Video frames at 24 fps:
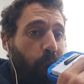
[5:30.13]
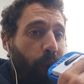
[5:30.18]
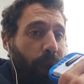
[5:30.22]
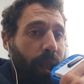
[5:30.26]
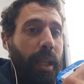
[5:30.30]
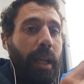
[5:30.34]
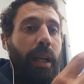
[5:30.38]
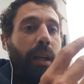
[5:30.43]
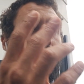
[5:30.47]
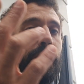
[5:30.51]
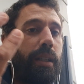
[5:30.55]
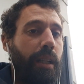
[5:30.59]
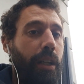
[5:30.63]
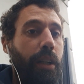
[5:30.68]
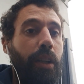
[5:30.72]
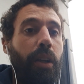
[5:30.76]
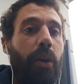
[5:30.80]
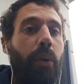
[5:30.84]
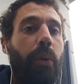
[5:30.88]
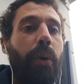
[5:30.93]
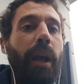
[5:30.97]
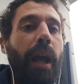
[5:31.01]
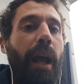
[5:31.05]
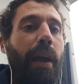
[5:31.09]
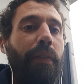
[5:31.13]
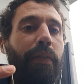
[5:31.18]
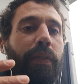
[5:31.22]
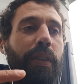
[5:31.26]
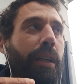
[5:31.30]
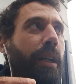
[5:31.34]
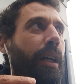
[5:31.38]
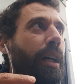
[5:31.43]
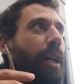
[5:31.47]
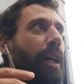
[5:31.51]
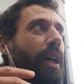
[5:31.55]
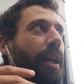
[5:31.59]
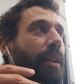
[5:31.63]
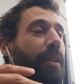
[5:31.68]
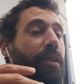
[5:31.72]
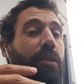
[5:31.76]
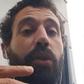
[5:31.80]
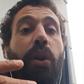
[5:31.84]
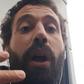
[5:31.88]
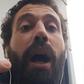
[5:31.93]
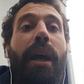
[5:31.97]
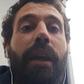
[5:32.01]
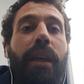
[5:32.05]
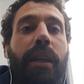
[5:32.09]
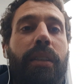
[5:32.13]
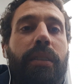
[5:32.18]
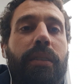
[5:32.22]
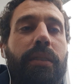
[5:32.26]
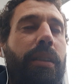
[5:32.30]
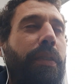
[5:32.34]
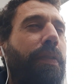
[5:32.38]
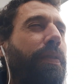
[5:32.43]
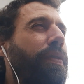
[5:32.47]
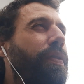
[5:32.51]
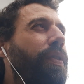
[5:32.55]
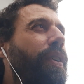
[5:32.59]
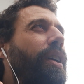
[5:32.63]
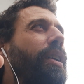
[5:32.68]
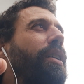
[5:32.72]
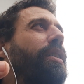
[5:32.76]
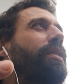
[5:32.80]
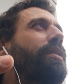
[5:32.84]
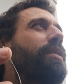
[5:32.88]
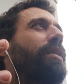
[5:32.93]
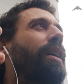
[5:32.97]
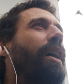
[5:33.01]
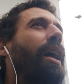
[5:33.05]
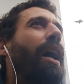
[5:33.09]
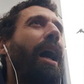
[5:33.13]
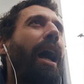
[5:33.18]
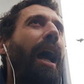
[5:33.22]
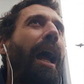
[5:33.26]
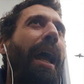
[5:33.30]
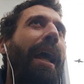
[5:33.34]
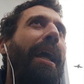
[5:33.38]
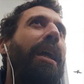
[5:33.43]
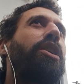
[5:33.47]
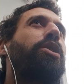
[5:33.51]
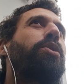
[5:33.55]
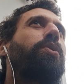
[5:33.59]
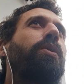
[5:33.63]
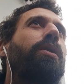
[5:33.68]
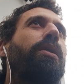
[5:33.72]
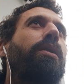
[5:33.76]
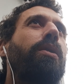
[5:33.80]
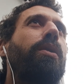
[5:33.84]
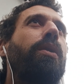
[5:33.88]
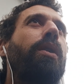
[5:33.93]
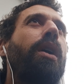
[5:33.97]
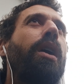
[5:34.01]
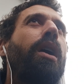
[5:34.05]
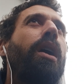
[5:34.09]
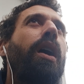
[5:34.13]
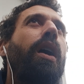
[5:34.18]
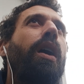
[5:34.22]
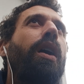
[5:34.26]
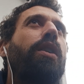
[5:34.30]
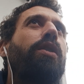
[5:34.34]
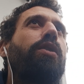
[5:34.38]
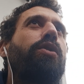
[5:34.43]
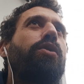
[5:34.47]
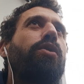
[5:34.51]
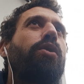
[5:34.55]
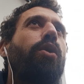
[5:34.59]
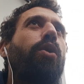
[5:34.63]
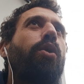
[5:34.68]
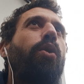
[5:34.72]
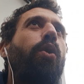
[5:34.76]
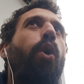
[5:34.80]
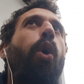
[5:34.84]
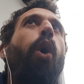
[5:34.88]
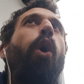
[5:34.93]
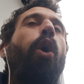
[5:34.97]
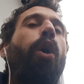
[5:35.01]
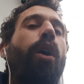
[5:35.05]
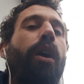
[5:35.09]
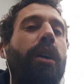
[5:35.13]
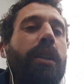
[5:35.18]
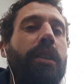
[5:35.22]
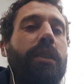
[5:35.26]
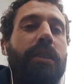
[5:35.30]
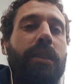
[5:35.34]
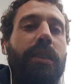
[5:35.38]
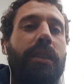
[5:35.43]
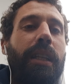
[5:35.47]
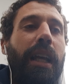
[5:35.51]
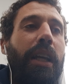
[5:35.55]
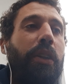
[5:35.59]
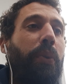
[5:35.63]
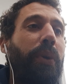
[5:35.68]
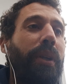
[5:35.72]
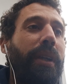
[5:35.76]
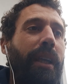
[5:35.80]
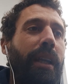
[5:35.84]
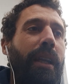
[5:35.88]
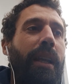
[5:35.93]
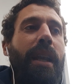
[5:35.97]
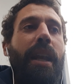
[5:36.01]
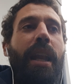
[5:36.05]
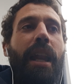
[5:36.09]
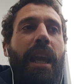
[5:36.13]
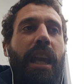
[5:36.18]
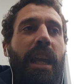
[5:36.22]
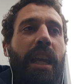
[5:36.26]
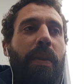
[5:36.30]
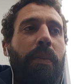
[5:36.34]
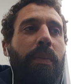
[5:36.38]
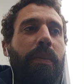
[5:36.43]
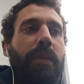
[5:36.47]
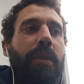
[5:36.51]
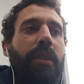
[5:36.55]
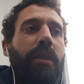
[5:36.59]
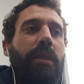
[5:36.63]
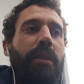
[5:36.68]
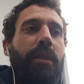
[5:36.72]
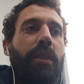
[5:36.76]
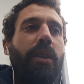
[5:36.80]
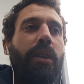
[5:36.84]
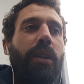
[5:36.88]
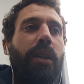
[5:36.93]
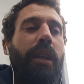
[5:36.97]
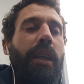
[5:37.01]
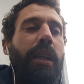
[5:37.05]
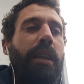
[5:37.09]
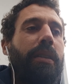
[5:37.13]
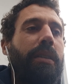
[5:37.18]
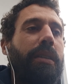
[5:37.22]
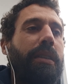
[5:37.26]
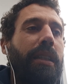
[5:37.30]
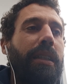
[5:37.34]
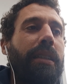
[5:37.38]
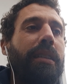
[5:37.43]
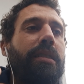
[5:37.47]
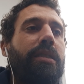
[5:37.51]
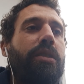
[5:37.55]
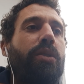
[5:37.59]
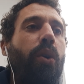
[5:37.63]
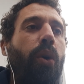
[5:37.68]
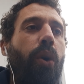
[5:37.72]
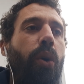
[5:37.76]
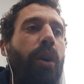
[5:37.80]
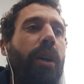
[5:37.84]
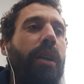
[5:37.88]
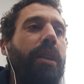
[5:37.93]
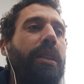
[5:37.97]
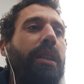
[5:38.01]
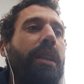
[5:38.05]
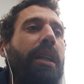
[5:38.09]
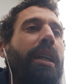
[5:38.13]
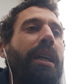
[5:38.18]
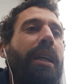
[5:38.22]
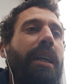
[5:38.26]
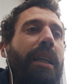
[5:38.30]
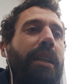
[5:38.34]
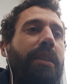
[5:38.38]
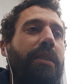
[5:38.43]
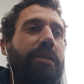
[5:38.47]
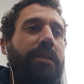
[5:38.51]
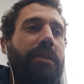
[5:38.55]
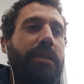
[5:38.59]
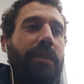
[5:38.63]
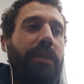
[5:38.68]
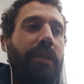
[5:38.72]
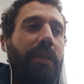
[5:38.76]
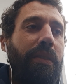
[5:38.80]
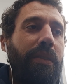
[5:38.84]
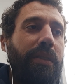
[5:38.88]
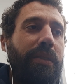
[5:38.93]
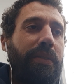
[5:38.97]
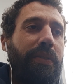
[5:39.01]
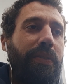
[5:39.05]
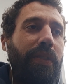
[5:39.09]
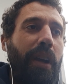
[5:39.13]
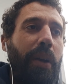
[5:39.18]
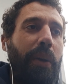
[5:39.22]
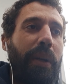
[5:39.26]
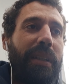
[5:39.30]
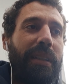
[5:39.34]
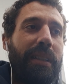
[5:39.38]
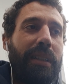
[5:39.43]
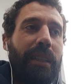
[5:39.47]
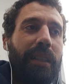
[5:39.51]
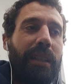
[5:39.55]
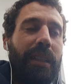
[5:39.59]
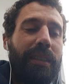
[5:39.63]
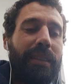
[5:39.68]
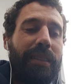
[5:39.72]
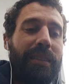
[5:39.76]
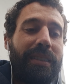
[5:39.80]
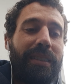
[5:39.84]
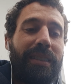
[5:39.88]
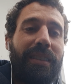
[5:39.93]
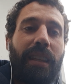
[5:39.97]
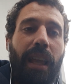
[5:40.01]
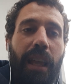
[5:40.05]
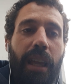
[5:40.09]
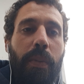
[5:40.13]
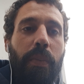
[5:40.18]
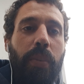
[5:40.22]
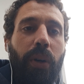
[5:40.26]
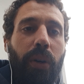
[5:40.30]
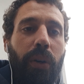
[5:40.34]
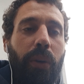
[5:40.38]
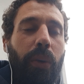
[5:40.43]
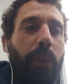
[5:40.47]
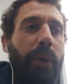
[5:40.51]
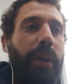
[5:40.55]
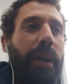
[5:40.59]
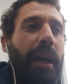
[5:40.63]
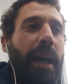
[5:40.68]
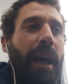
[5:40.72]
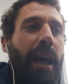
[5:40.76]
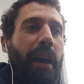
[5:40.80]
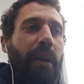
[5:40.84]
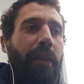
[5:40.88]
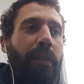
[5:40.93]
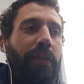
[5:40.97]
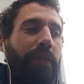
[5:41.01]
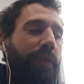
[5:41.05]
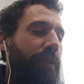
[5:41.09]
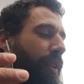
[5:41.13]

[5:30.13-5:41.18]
There you go. We have the triad, the first actual chord that we can name. Okay, this chord is very stable. We have